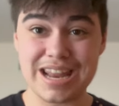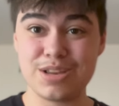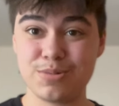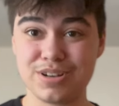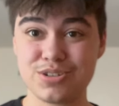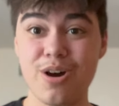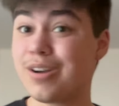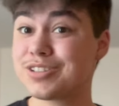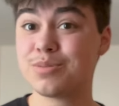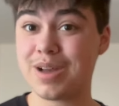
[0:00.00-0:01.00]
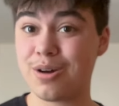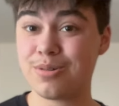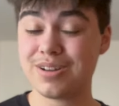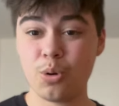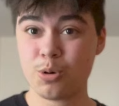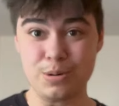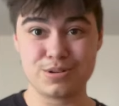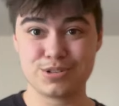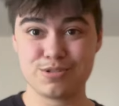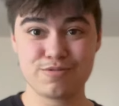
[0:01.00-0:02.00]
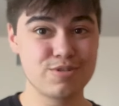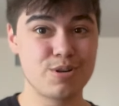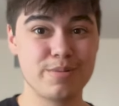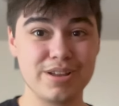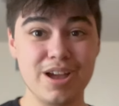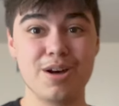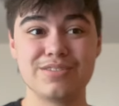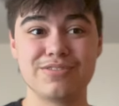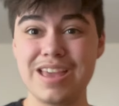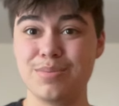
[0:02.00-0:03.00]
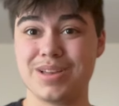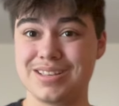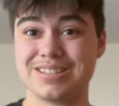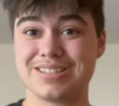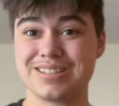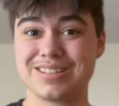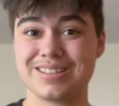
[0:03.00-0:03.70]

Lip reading: anyone talks about horrors of growing up famous.